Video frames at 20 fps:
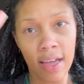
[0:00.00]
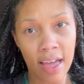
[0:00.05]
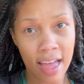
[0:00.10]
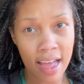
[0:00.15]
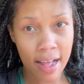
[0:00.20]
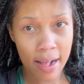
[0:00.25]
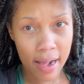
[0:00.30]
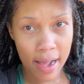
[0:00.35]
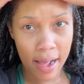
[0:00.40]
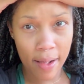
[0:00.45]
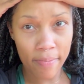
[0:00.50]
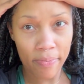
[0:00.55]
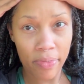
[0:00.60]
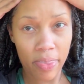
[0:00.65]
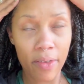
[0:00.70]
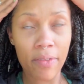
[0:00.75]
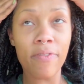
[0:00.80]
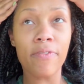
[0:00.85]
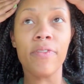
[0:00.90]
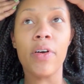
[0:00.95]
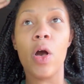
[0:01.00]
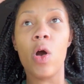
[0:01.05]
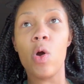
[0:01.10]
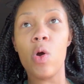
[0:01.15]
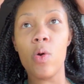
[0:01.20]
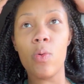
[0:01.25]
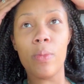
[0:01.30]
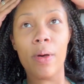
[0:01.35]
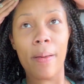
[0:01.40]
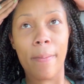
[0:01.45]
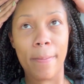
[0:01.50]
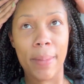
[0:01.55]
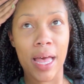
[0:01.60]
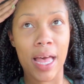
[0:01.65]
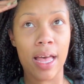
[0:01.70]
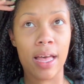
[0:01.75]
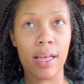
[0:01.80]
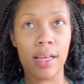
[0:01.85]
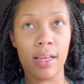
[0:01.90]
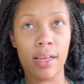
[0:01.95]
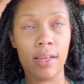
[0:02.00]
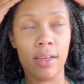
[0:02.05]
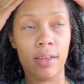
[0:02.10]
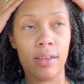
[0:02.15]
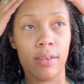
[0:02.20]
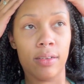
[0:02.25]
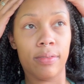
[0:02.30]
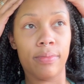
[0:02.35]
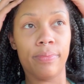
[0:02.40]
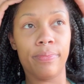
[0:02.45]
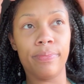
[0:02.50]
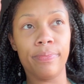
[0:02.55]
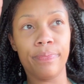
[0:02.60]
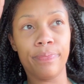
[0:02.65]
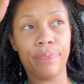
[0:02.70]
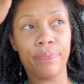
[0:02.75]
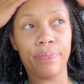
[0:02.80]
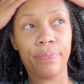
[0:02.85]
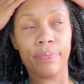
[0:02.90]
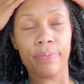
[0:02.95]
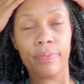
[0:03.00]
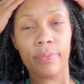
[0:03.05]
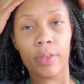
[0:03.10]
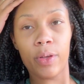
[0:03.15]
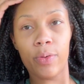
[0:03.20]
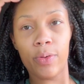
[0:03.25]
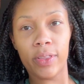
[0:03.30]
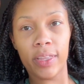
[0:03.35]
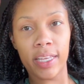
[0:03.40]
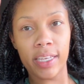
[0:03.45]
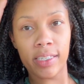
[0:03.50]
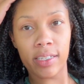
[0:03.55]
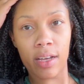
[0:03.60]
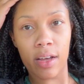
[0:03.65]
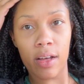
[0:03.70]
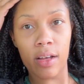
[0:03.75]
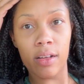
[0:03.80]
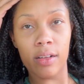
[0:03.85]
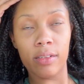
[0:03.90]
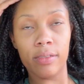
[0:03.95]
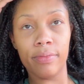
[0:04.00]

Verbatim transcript: And foam my, um, what these called?